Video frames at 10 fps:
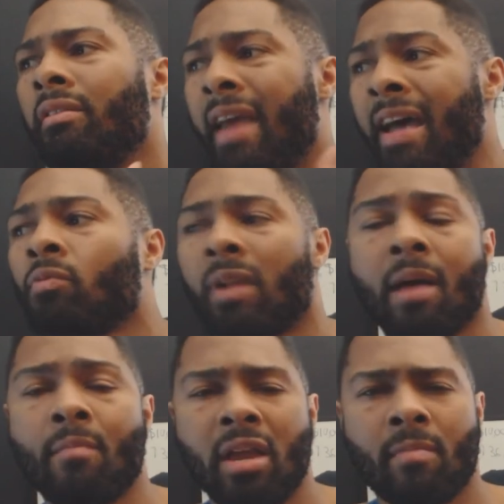that's what
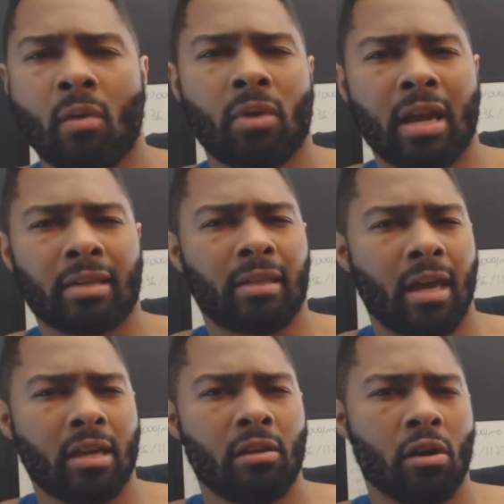I mean by when I
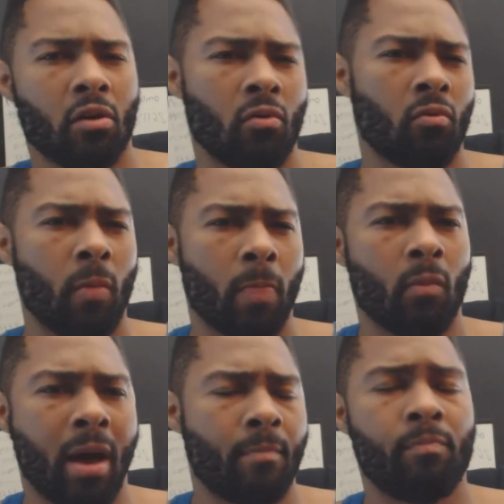say, you know,
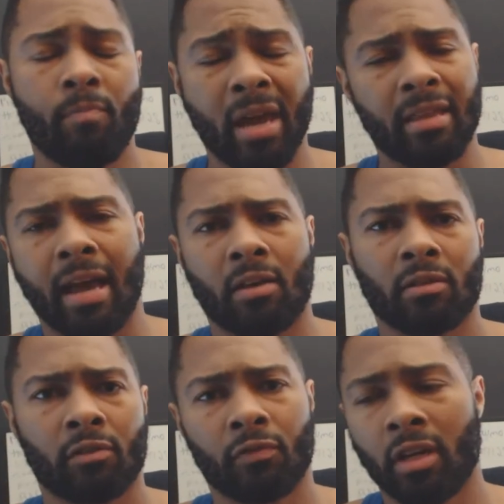why pay
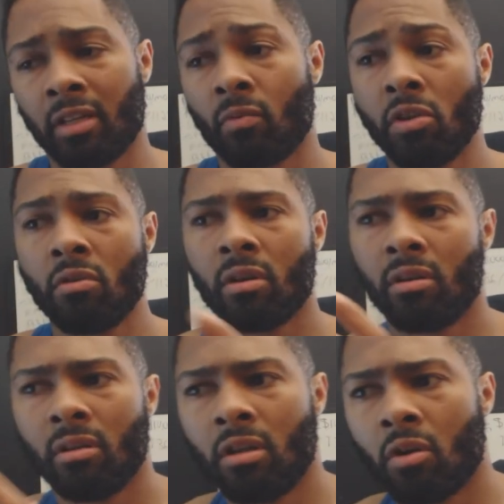thousands for this when you
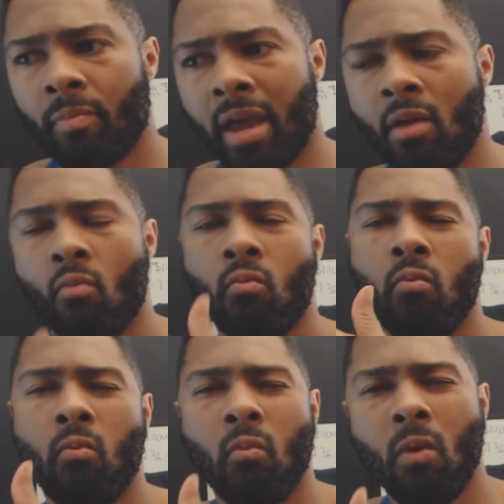can, you know, pay
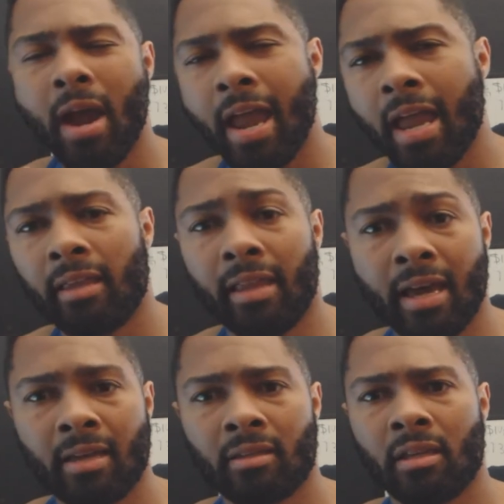way
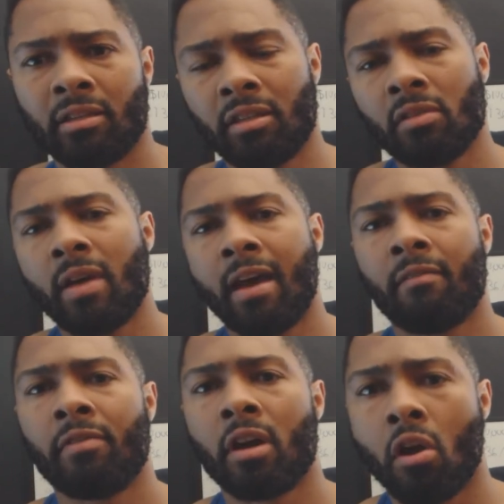less and still
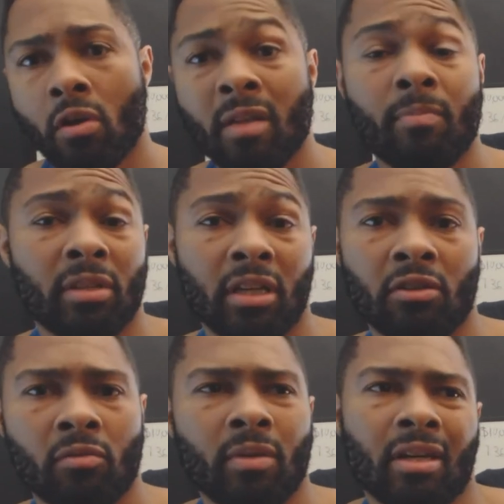have the earning
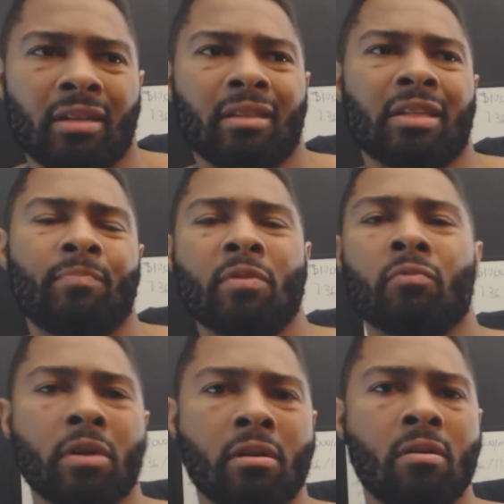potential. Because let's be
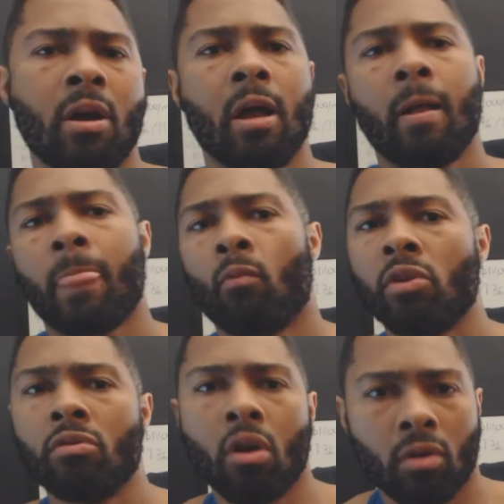real,
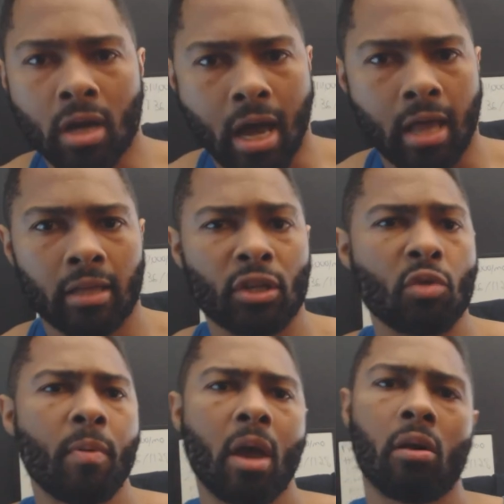when you go to college and
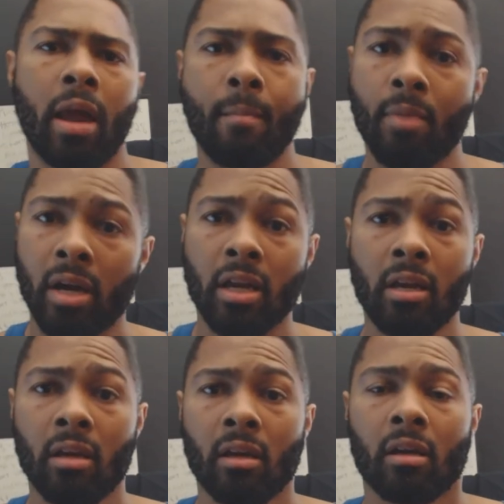you pay all that money,